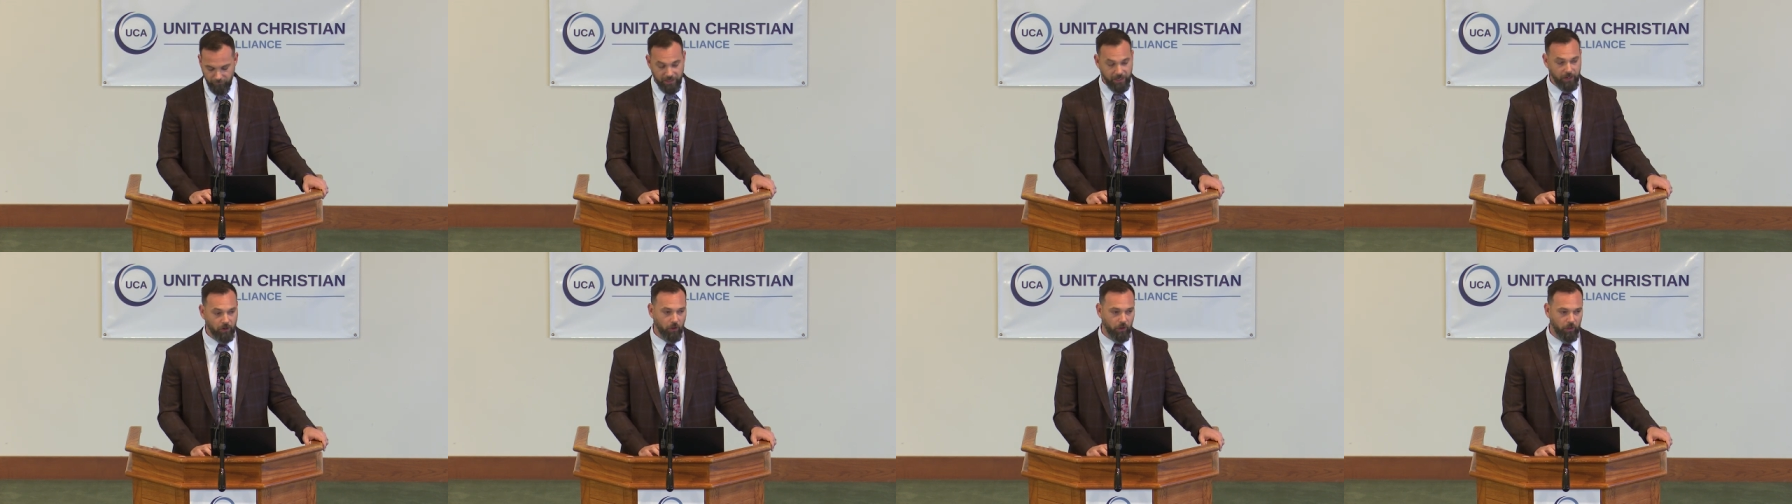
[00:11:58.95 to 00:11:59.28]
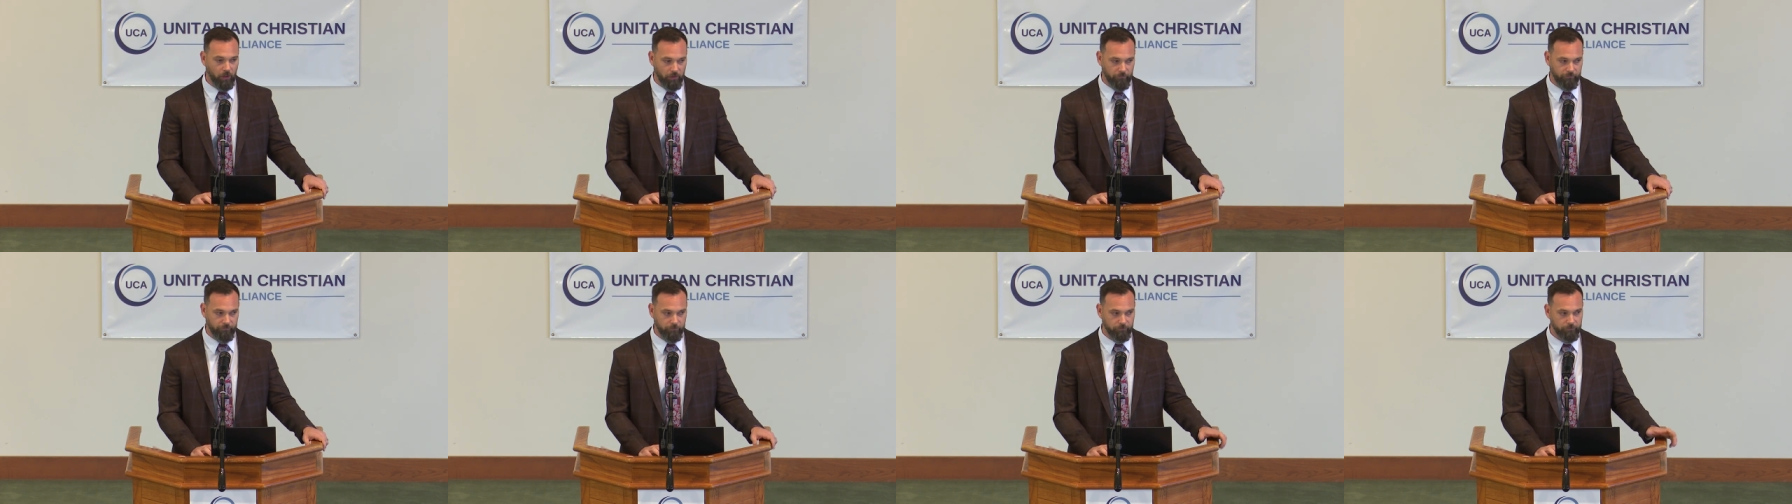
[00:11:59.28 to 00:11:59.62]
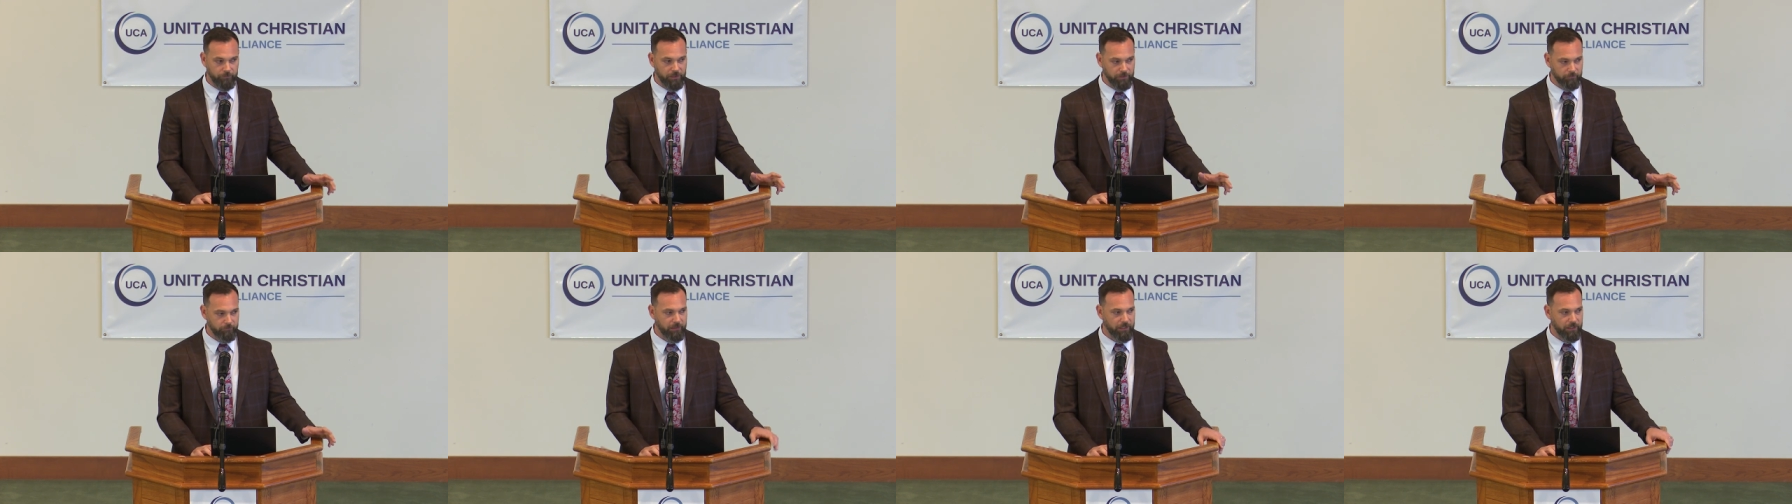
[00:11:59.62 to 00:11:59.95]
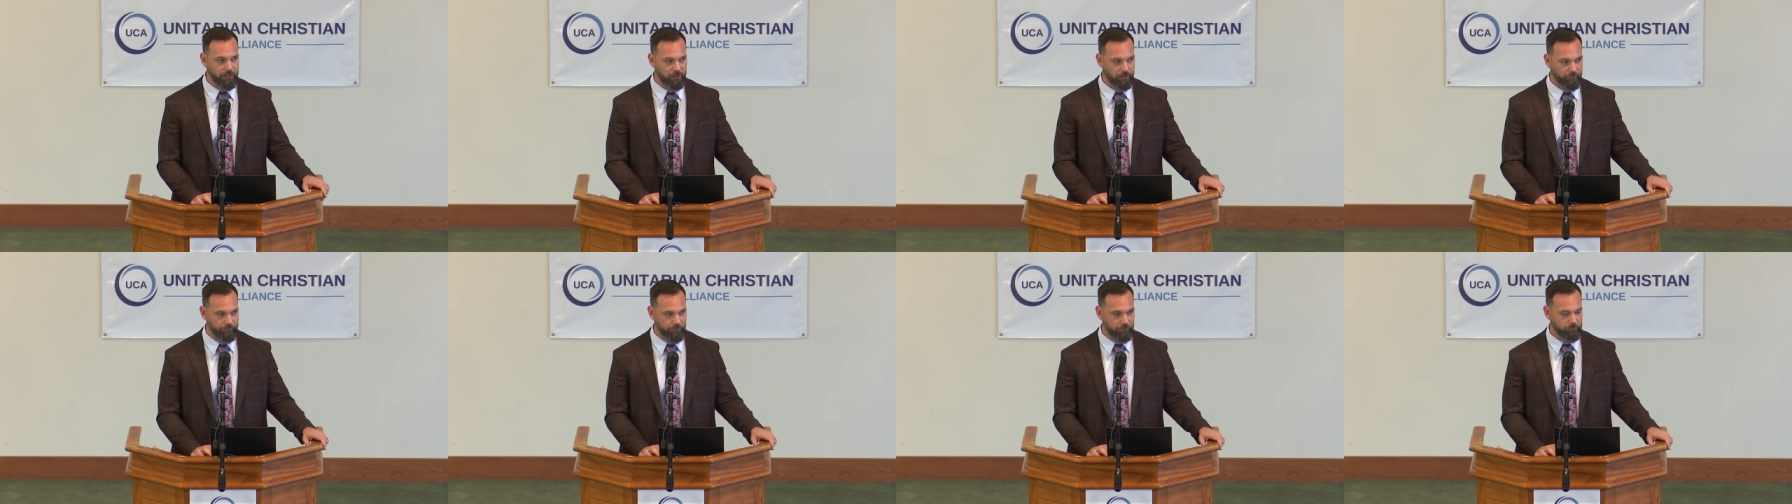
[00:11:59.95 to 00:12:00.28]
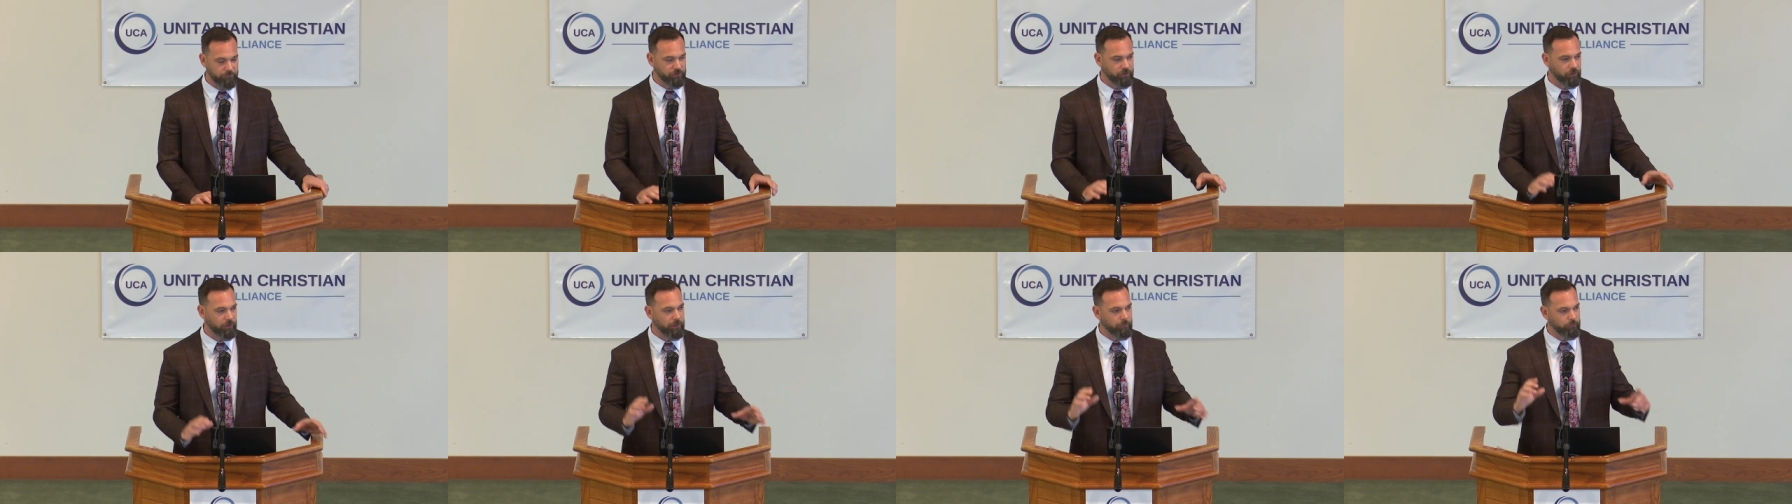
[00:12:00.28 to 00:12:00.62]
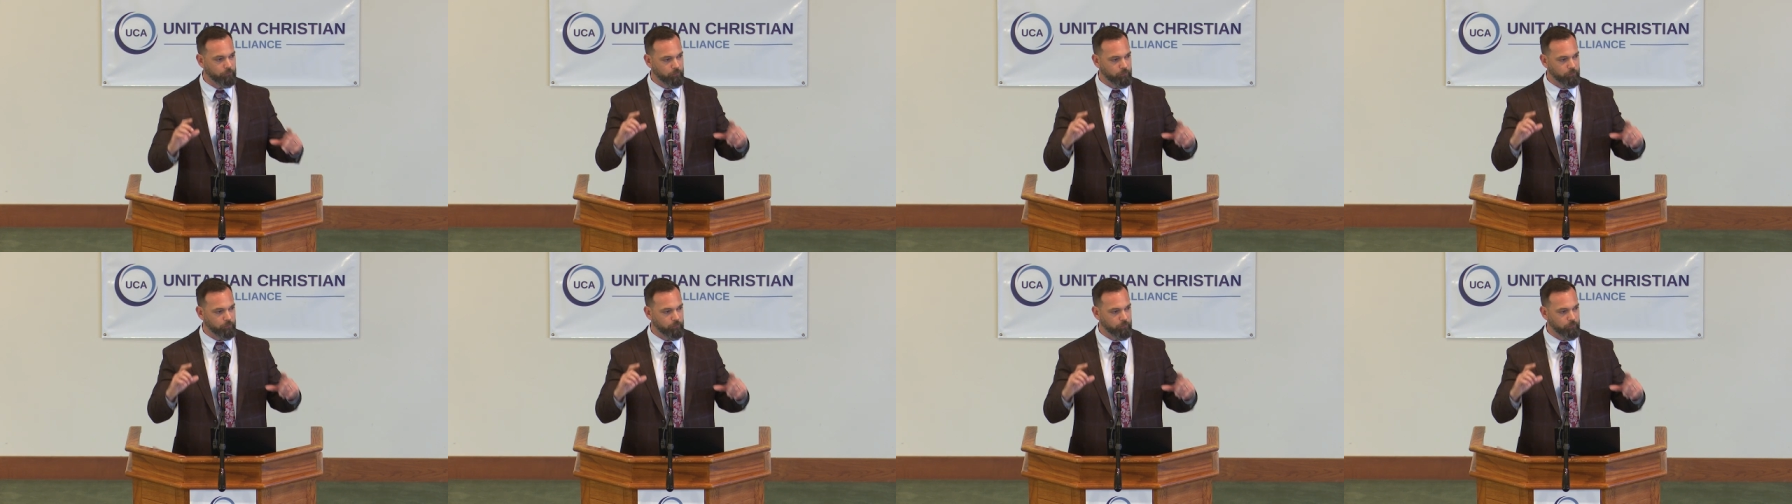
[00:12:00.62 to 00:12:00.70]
Not all of them, but many of them. So he,